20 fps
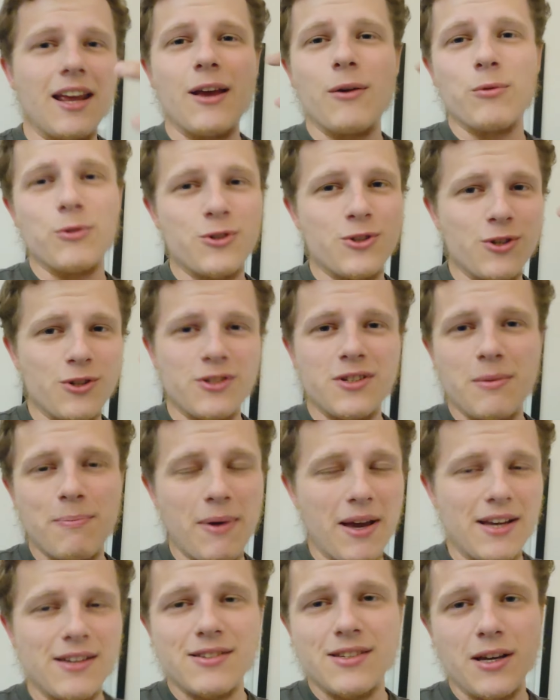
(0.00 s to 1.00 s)
it was just
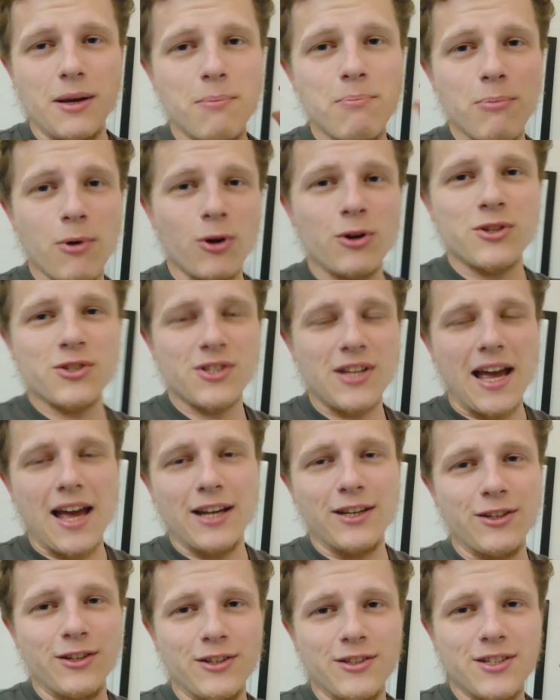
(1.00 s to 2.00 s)
a basic bog
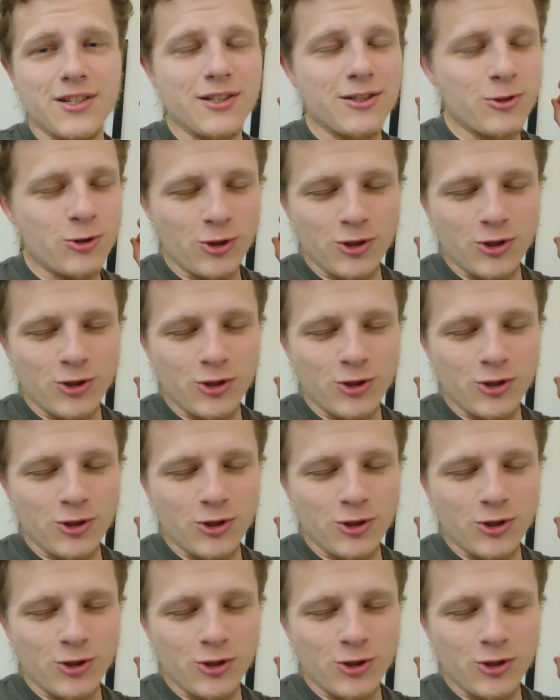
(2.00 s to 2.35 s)
standard.